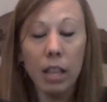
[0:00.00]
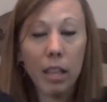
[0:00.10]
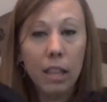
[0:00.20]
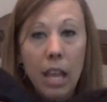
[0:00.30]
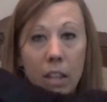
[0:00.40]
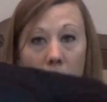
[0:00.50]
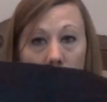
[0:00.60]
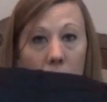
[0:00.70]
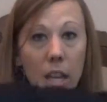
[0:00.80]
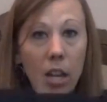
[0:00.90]

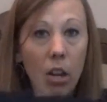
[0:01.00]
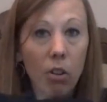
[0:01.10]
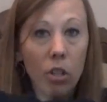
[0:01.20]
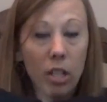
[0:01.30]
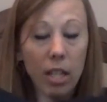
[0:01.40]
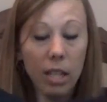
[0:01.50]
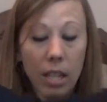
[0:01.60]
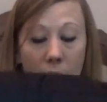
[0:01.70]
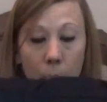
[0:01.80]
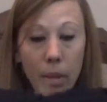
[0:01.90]
leather here just at the
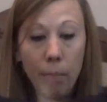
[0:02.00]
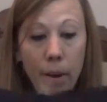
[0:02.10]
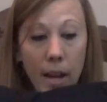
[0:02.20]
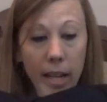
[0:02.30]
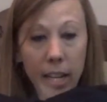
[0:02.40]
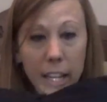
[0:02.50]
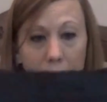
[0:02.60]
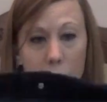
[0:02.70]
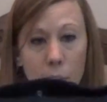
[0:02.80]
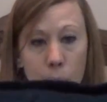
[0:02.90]
top of the
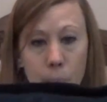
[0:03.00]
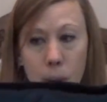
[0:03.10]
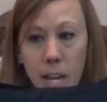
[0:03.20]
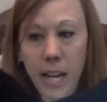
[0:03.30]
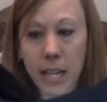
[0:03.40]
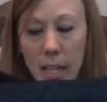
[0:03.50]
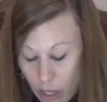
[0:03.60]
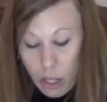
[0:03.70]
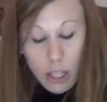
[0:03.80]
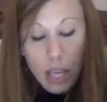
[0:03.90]
pocket in the back.
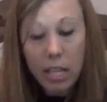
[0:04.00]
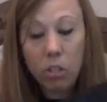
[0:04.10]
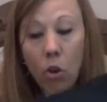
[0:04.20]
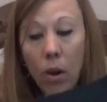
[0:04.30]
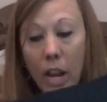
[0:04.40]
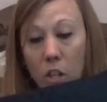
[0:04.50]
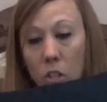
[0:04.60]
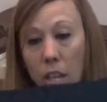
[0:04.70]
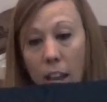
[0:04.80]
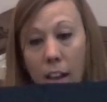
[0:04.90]
These don't
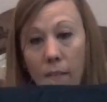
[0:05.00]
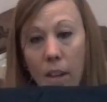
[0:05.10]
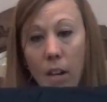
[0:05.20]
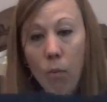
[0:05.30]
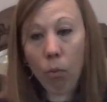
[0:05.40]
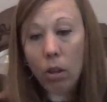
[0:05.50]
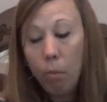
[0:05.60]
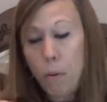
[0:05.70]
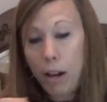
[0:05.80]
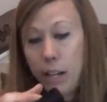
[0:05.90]
actually have any real
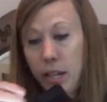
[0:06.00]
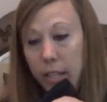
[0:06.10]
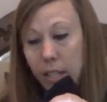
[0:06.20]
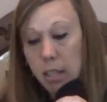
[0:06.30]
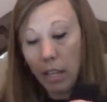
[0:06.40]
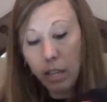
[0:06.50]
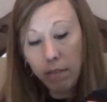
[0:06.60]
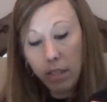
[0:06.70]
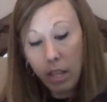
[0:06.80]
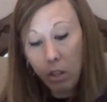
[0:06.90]
pockets. That
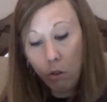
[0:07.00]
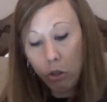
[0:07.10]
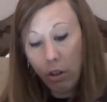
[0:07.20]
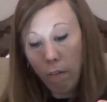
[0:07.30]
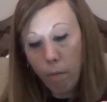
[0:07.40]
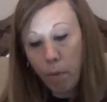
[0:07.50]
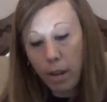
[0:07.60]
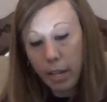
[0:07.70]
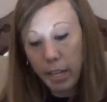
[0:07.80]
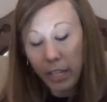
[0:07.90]
gives the illusion of
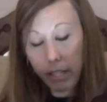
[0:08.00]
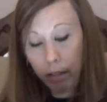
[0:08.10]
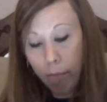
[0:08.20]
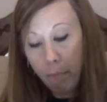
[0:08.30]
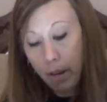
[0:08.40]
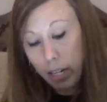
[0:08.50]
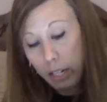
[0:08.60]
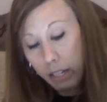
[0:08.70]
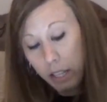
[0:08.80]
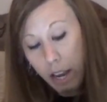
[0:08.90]
pockets, but it
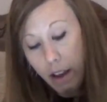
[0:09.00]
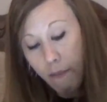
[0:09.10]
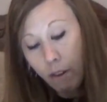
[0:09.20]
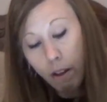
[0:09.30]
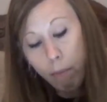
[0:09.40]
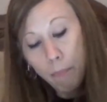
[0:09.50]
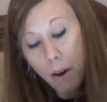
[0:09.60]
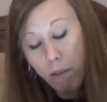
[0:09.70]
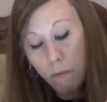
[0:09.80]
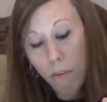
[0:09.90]
does have a
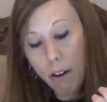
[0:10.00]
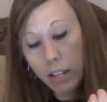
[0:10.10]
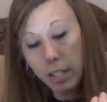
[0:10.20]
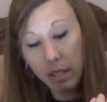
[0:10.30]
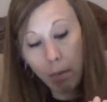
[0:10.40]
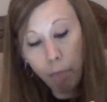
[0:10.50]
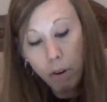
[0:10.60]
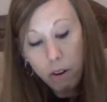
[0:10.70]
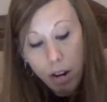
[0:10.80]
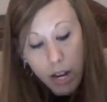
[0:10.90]
button front and
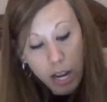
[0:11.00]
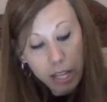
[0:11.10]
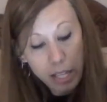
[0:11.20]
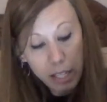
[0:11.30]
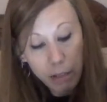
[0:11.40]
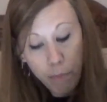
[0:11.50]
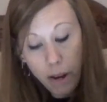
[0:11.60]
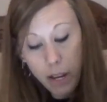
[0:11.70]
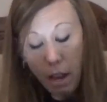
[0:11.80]
zipper. And this is by